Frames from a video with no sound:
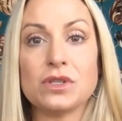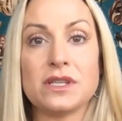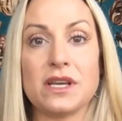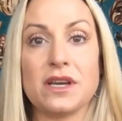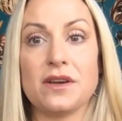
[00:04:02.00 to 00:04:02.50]

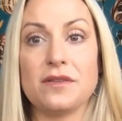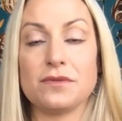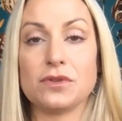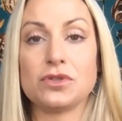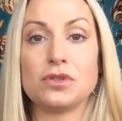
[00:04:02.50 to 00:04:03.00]
and
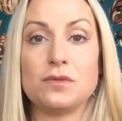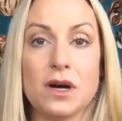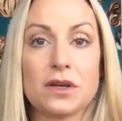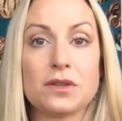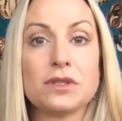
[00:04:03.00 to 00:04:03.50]
virtual
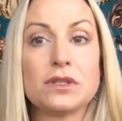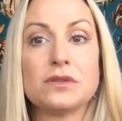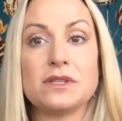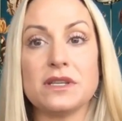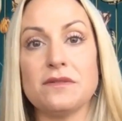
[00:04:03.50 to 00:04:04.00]
walkthroughs
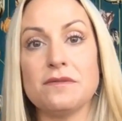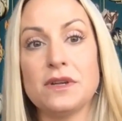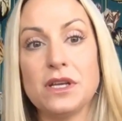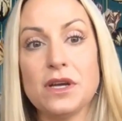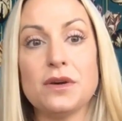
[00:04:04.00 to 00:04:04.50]
and
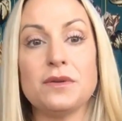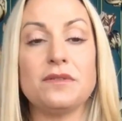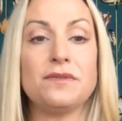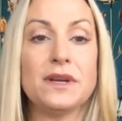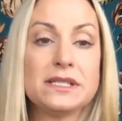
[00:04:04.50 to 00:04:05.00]
video and
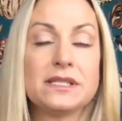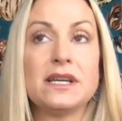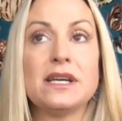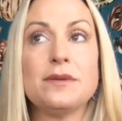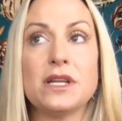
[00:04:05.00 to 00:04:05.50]

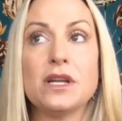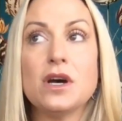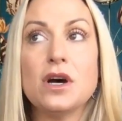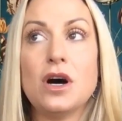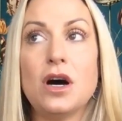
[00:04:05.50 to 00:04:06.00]
FaceTime and
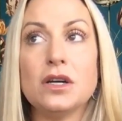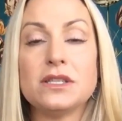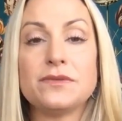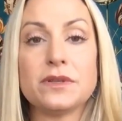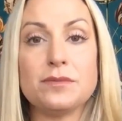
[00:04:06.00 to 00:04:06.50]
all
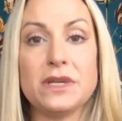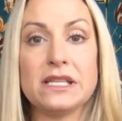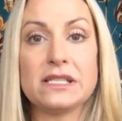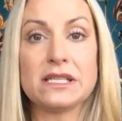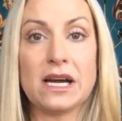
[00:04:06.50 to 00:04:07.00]
different means to
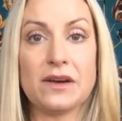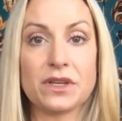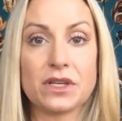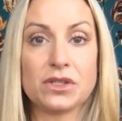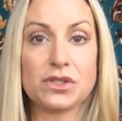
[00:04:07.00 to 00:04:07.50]
have the
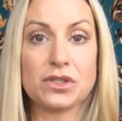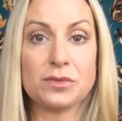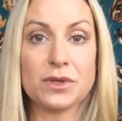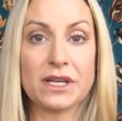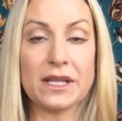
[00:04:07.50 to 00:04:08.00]
consumer
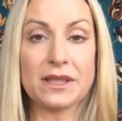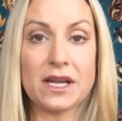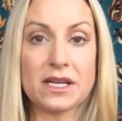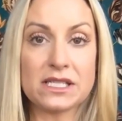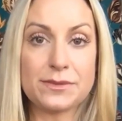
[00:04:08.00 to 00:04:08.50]
get that
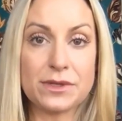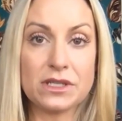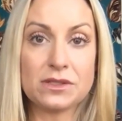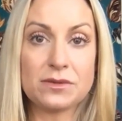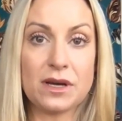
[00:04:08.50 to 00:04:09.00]
experience
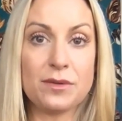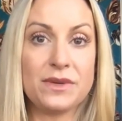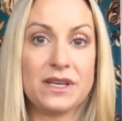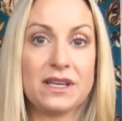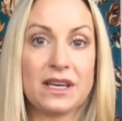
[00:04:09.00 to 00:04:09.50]
without
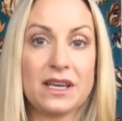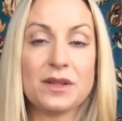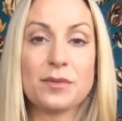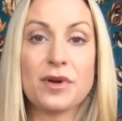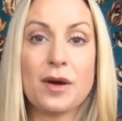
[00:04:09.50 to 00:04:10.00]
being in the
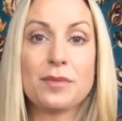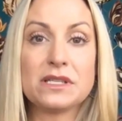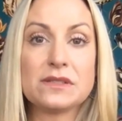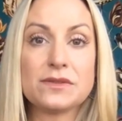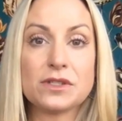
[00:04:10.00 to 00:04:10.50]
properties
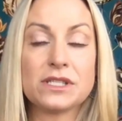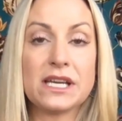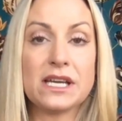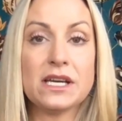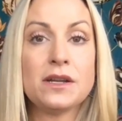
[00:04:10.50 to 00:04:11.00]

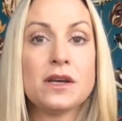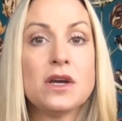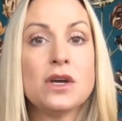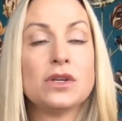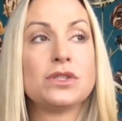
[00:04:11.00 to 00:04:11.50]
firsthand.
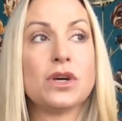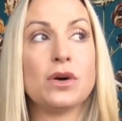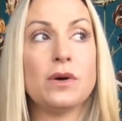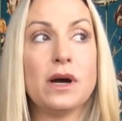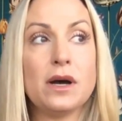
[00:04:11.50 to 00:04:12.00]

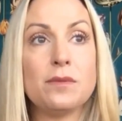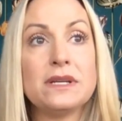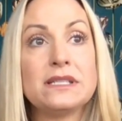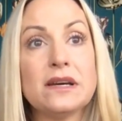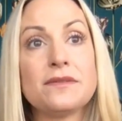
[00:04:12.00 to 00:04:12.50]
So we
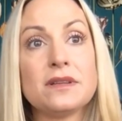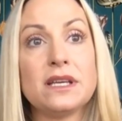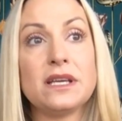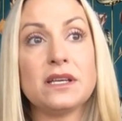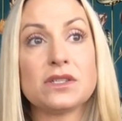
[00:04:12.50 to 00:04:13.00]

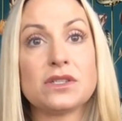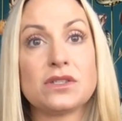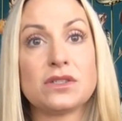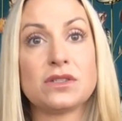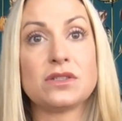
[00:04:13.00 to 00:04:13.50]
definitely
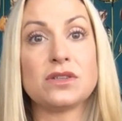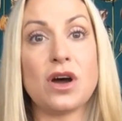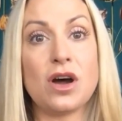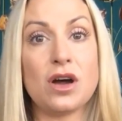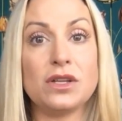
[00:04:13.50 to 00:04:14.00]

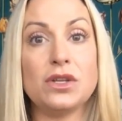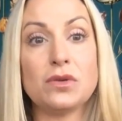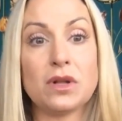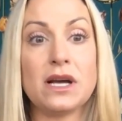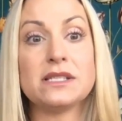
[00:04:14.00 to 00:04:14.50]
saw and
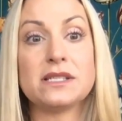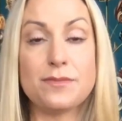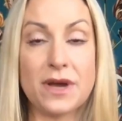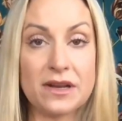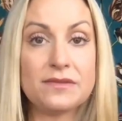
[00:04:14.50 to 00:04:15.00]
utilized the
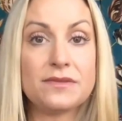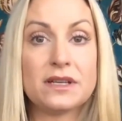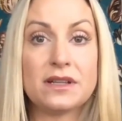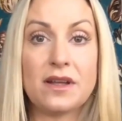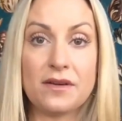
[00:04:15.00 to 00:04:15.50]
benefit
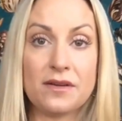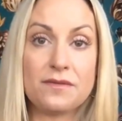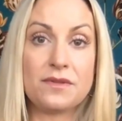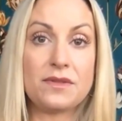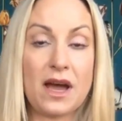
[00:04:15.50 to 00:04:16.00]
of
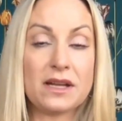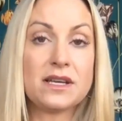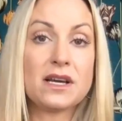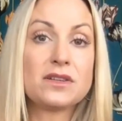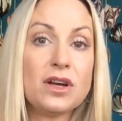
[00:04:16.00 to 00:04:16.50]
that
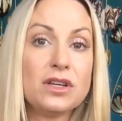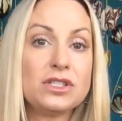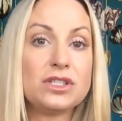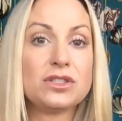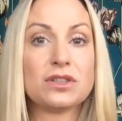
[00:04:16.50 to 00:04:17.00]
technology
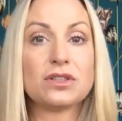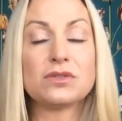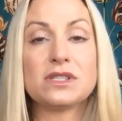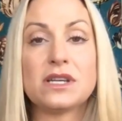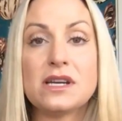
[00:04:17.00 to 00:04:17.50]
during those
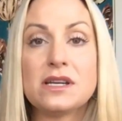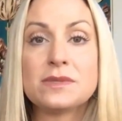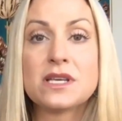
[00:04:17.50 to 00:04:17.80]
times.